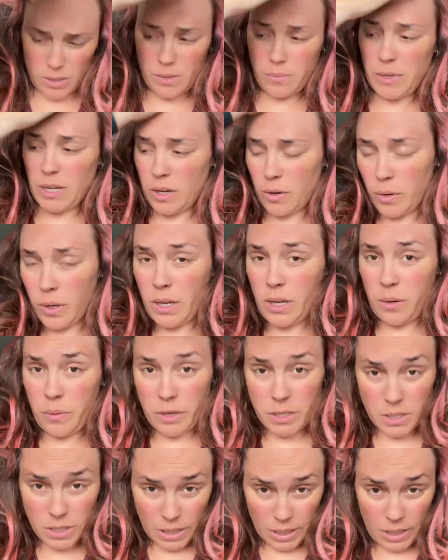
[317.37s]
I'm not going anywhere
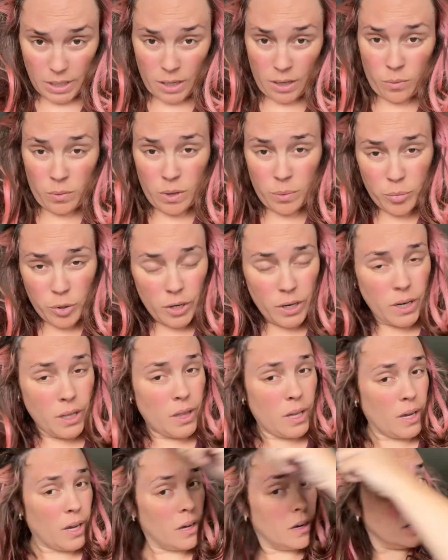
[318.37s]
today and I don't want to put
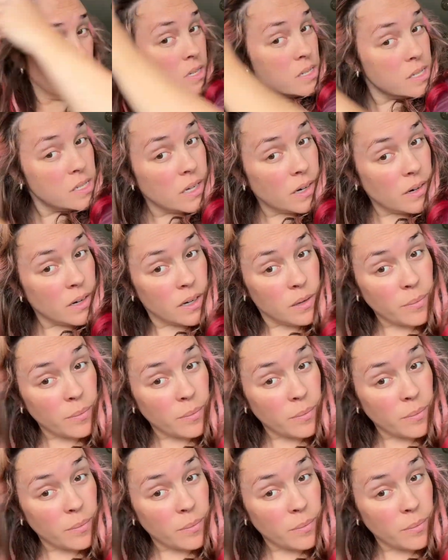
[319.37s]
anything unnecessary in